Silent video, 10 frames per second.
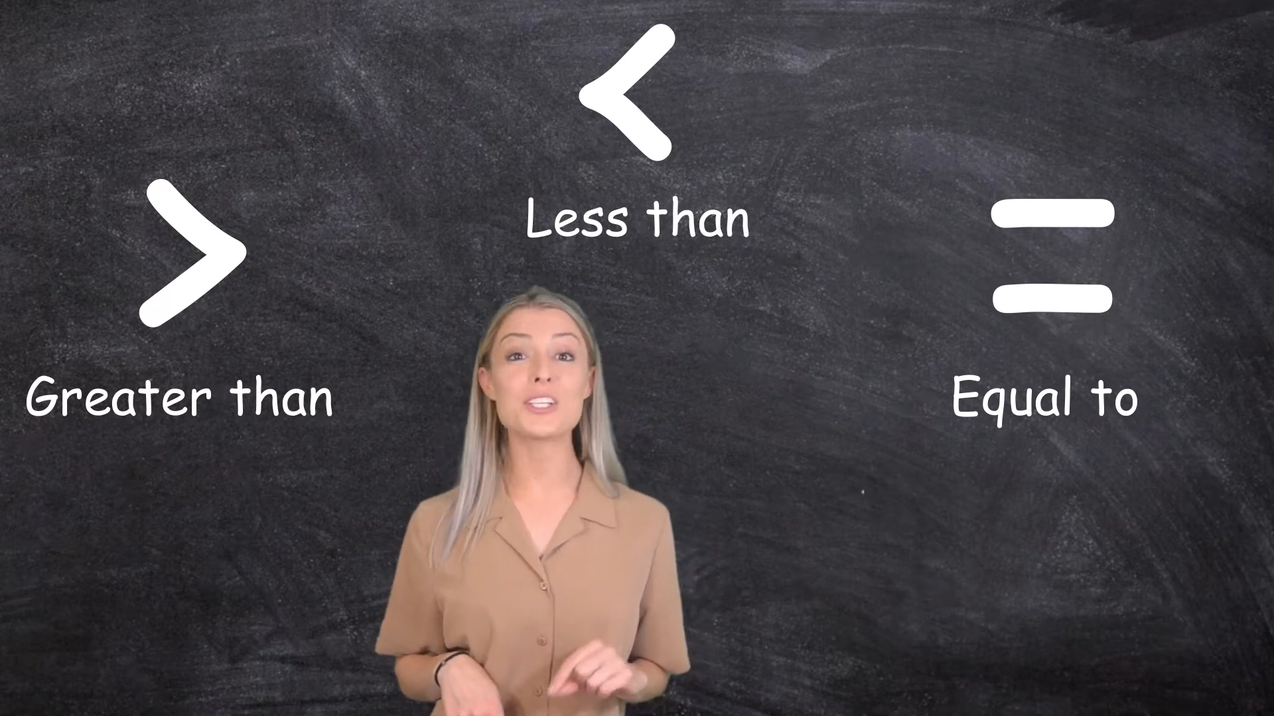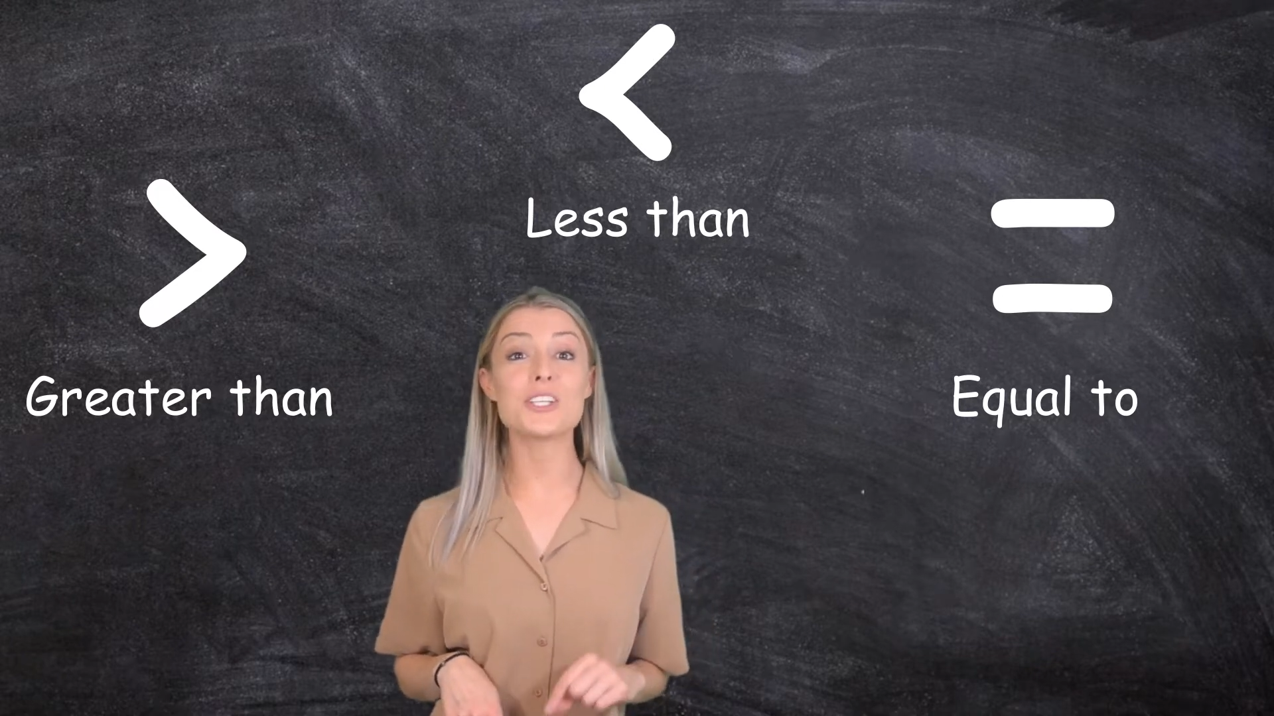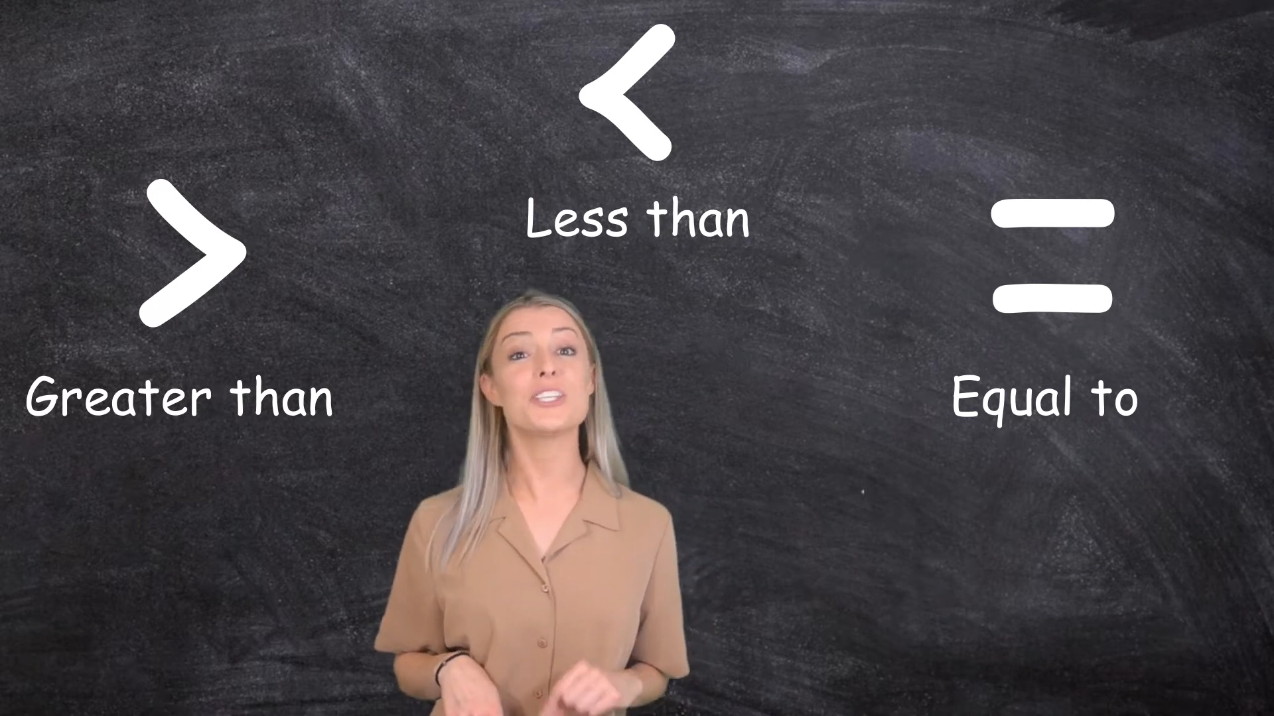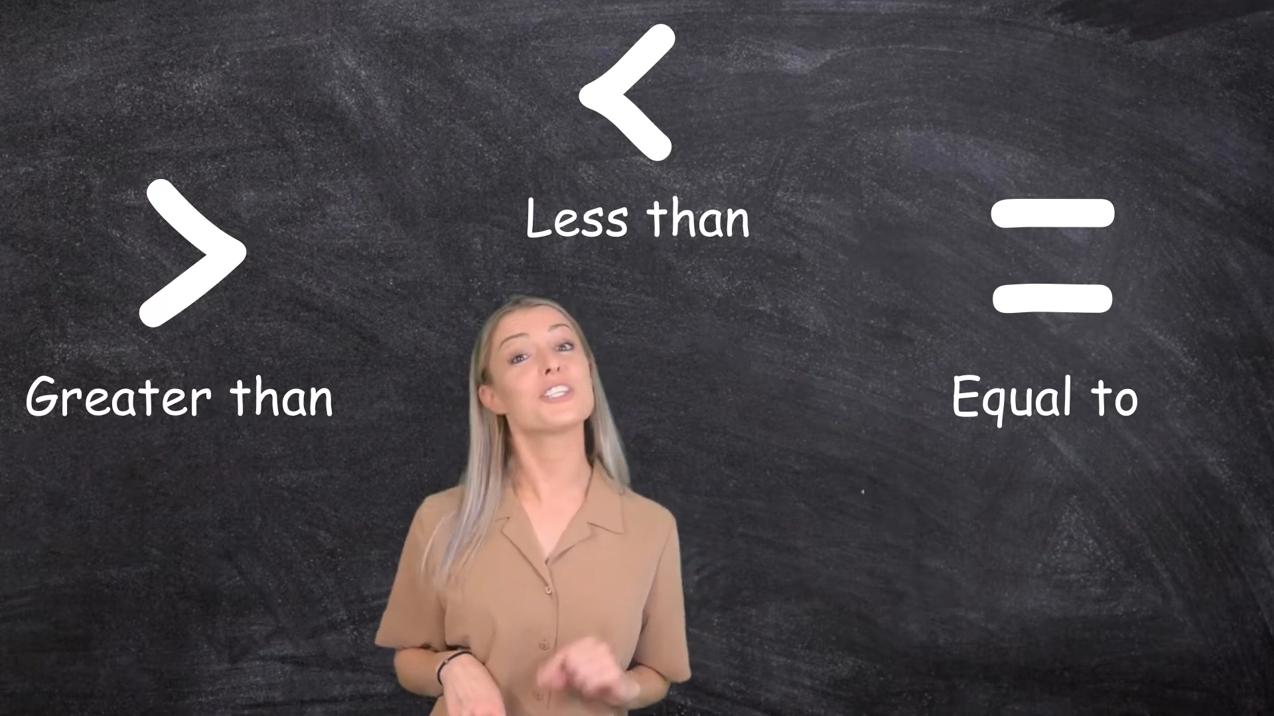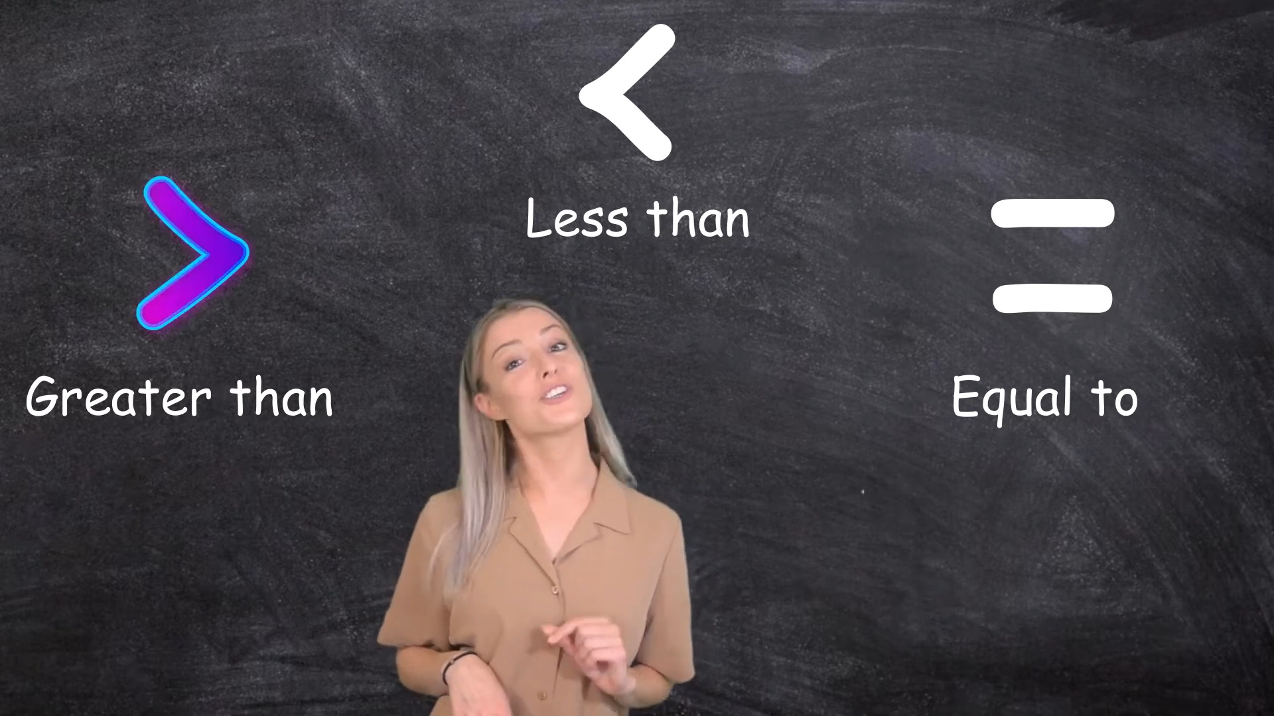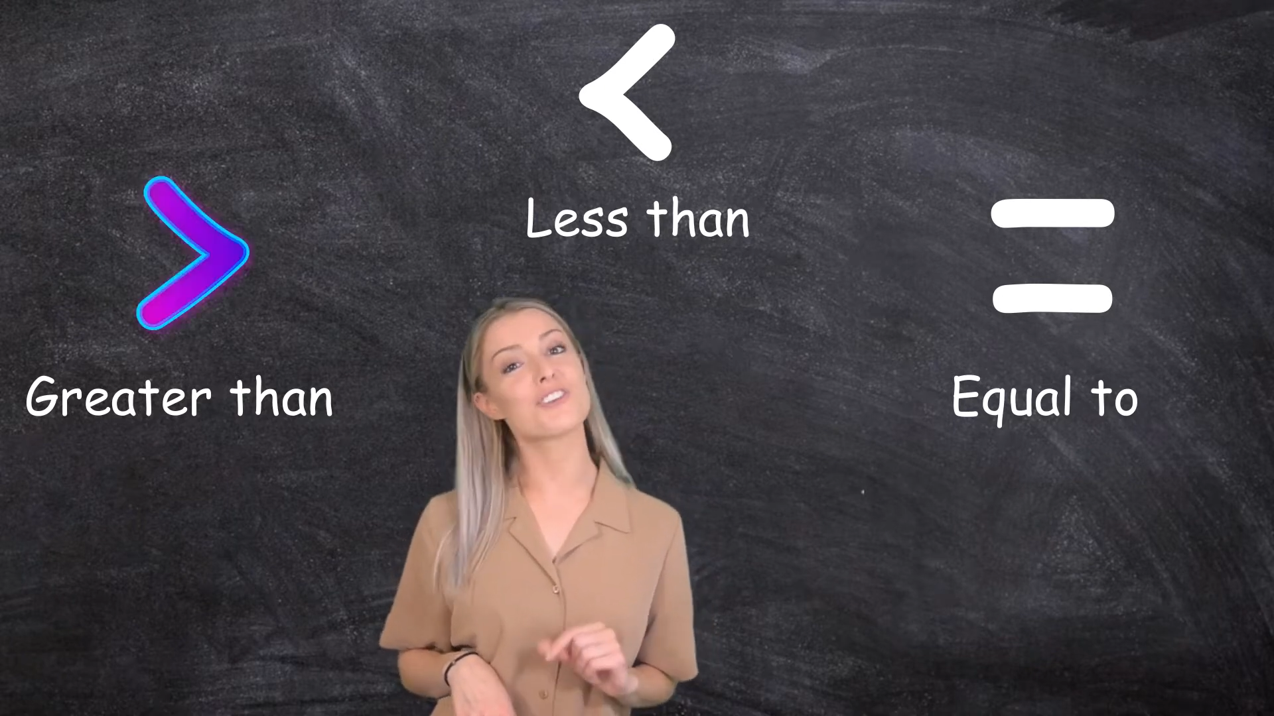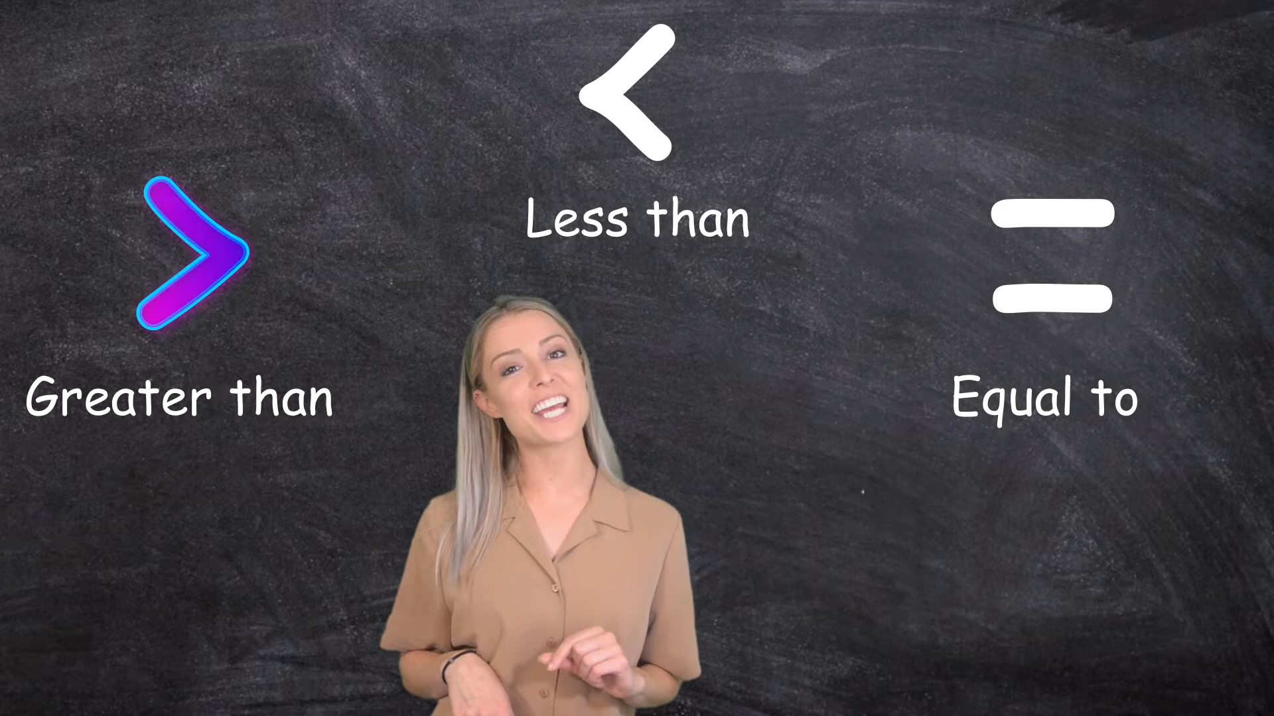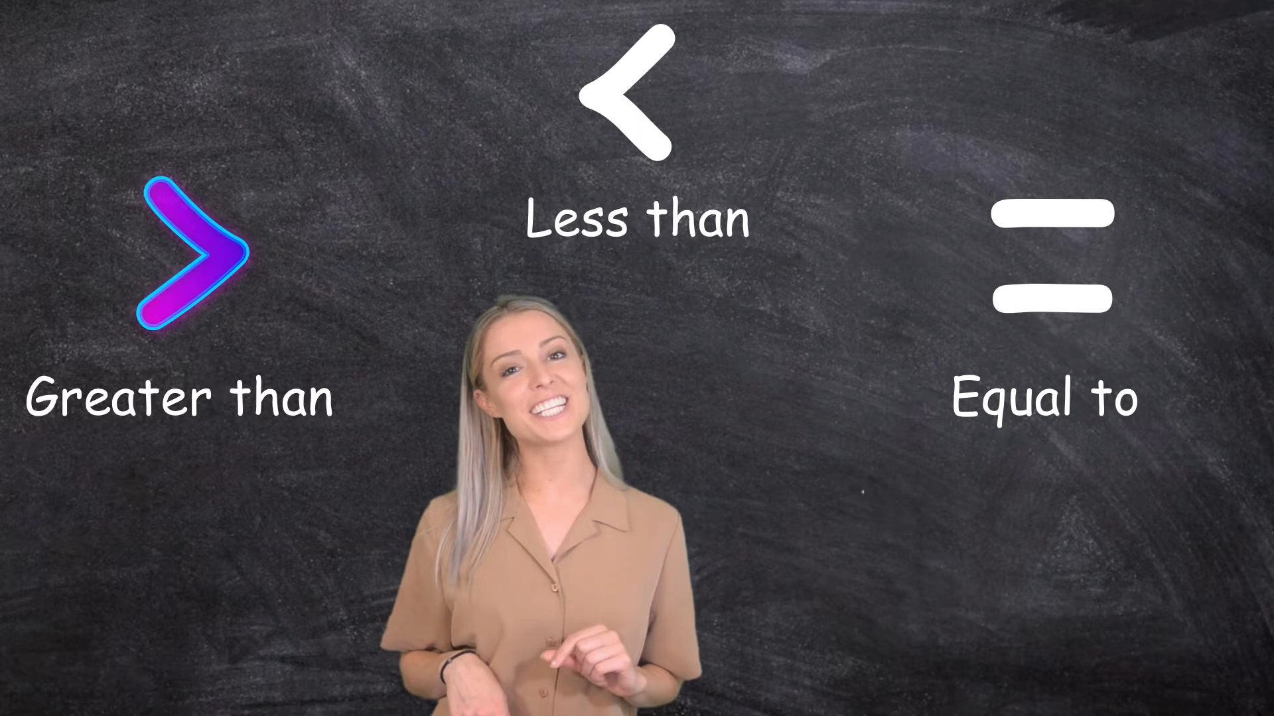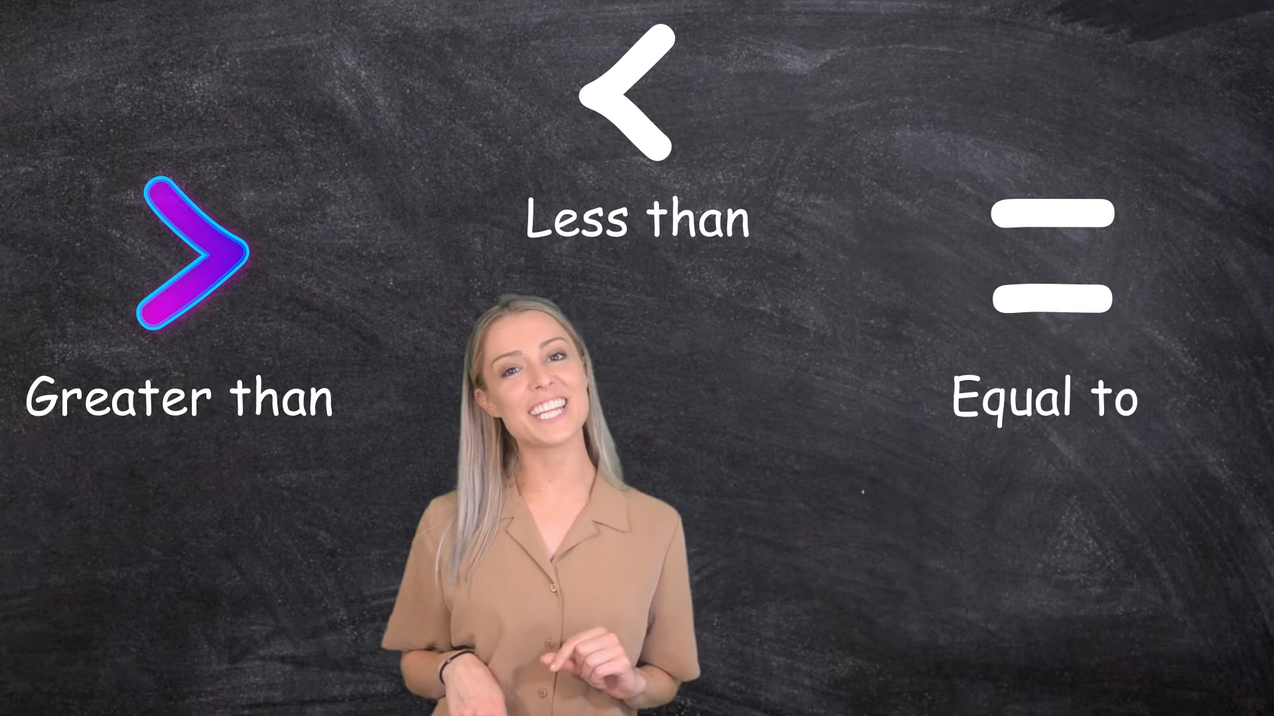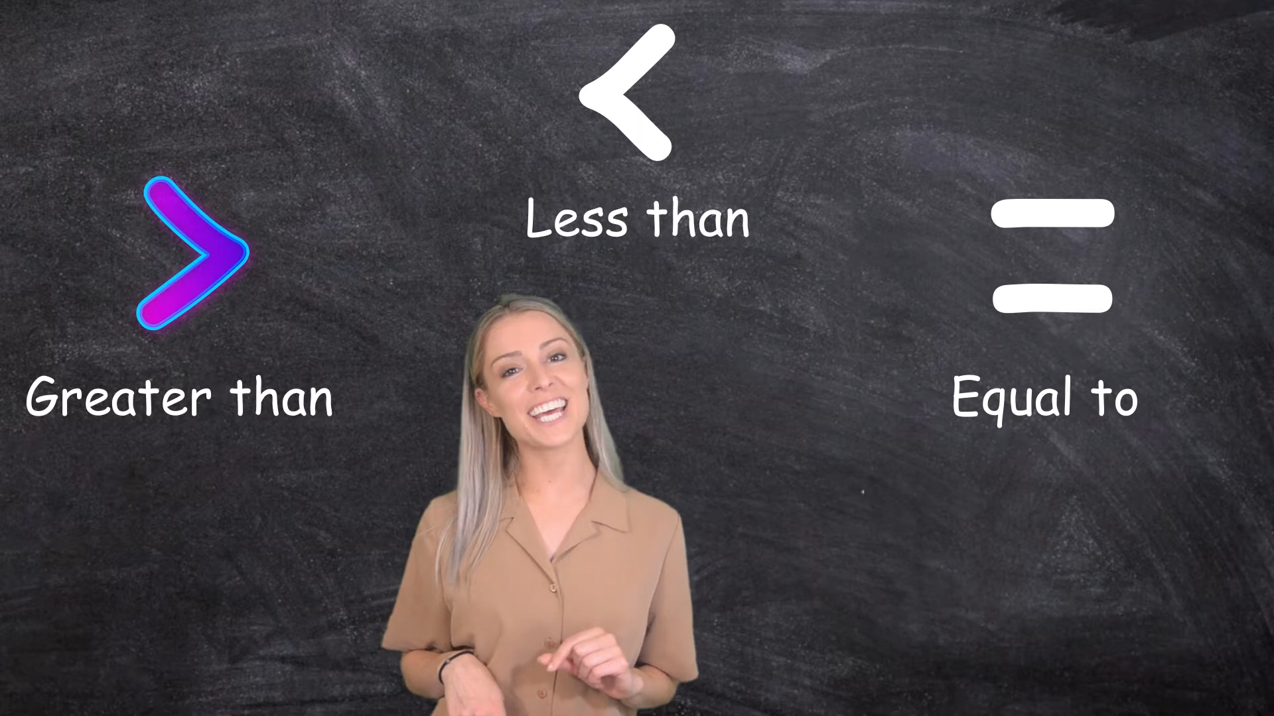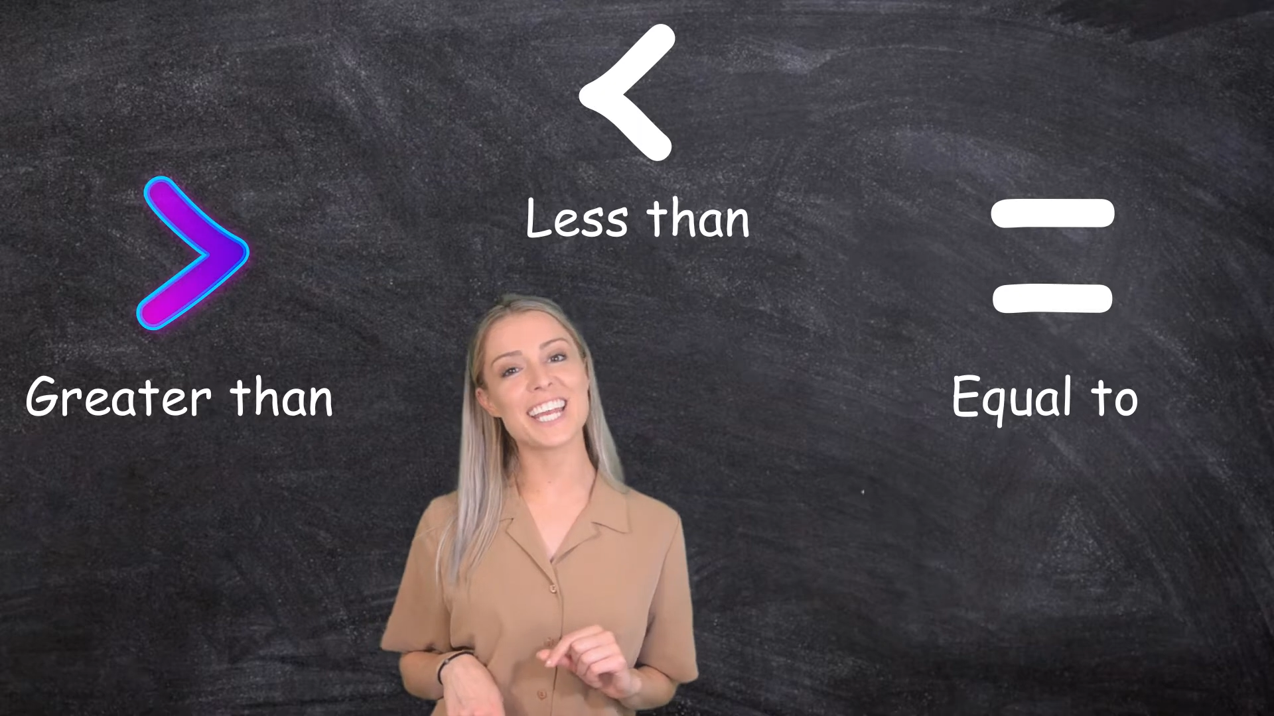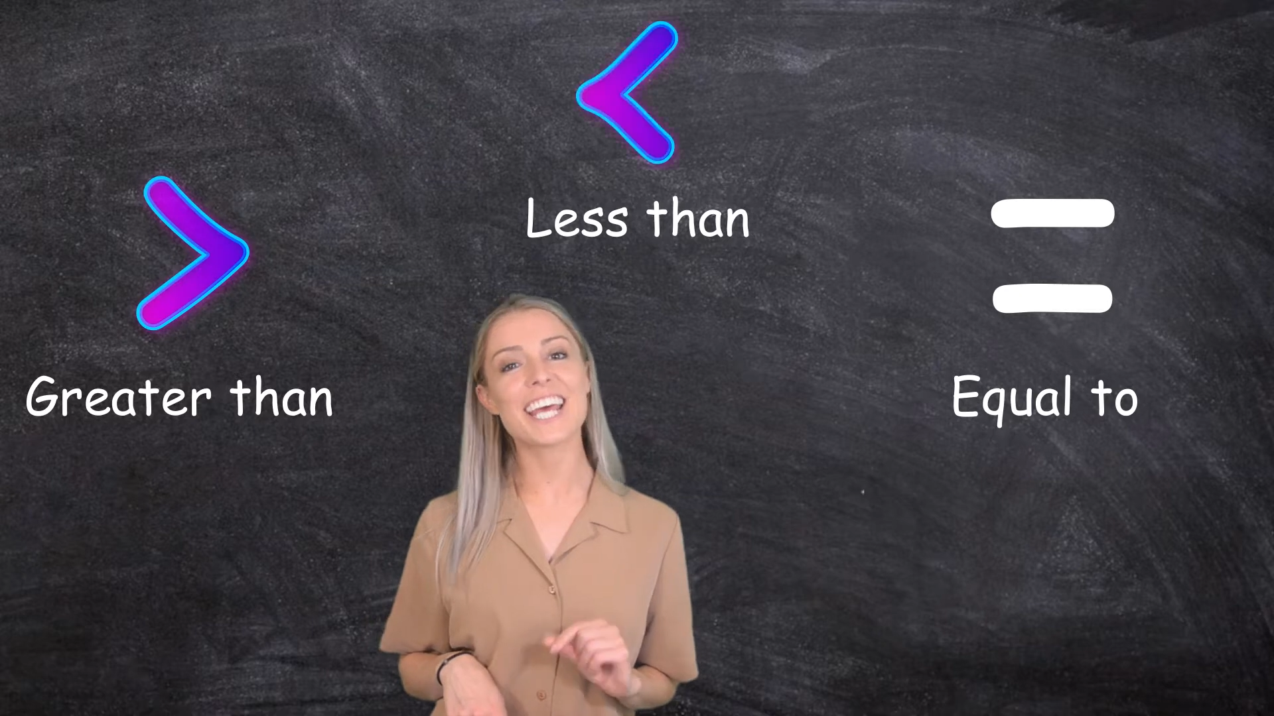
to use greater than